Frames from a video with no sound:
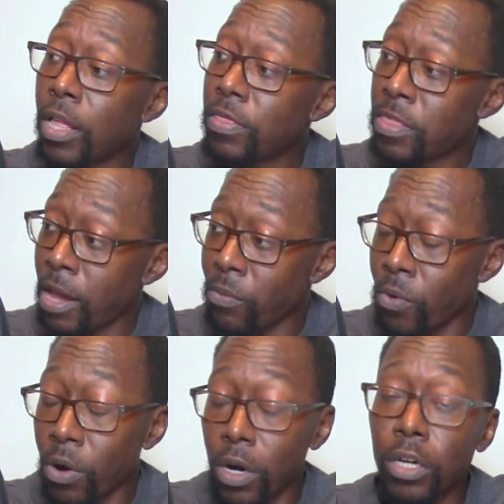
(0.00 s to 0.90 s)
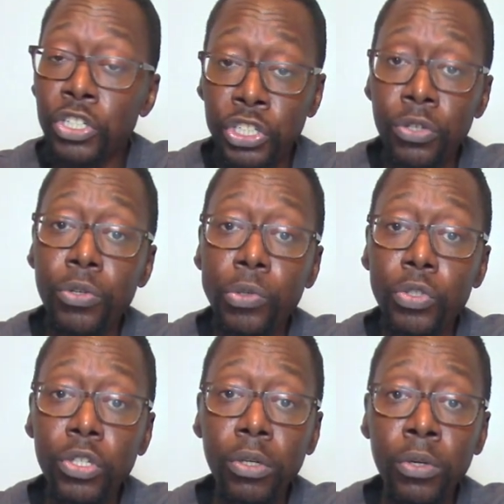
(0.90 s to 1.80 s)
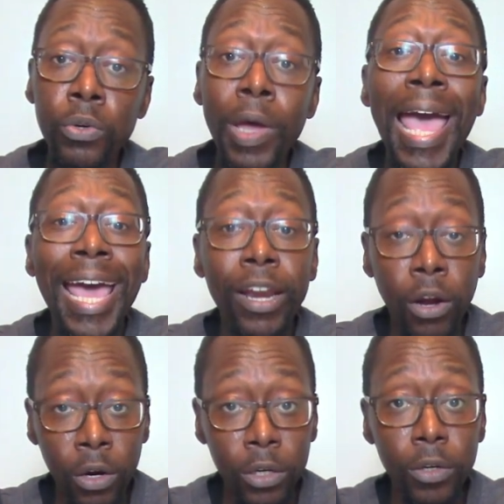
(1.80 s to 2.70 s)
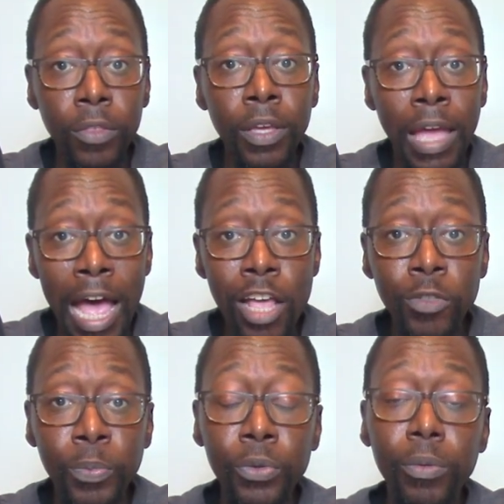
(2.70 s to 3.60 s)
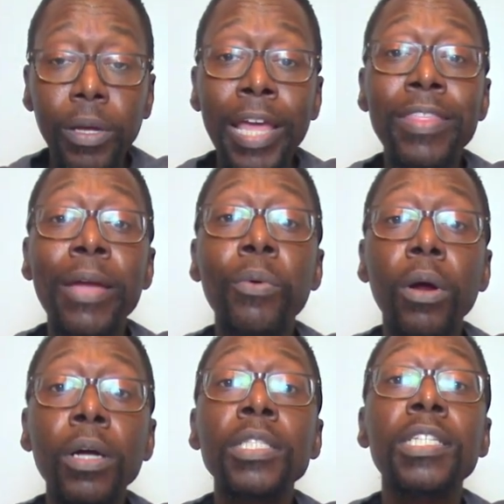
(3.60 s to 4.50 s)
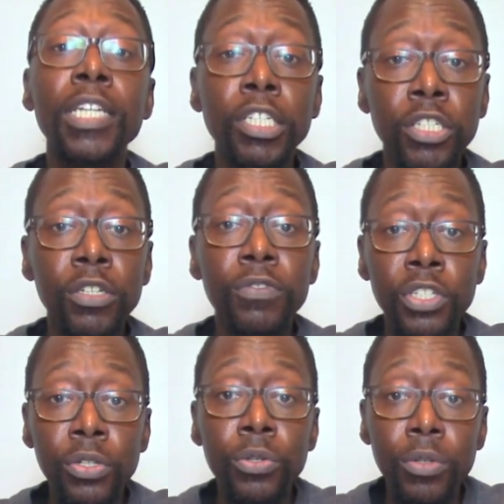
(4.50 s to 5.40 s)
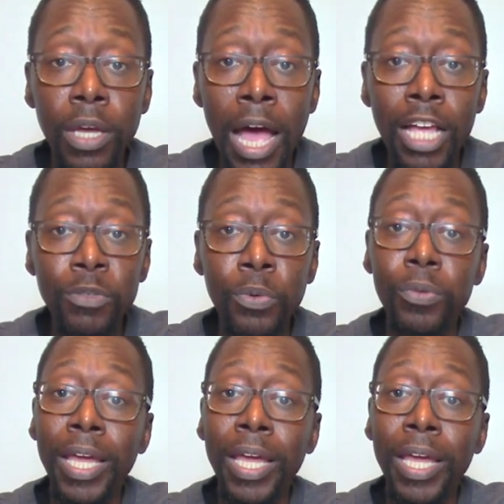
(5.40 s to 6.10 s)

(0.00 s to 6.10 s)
There were Jews who had heard the gospel and they were attentive to the gospel.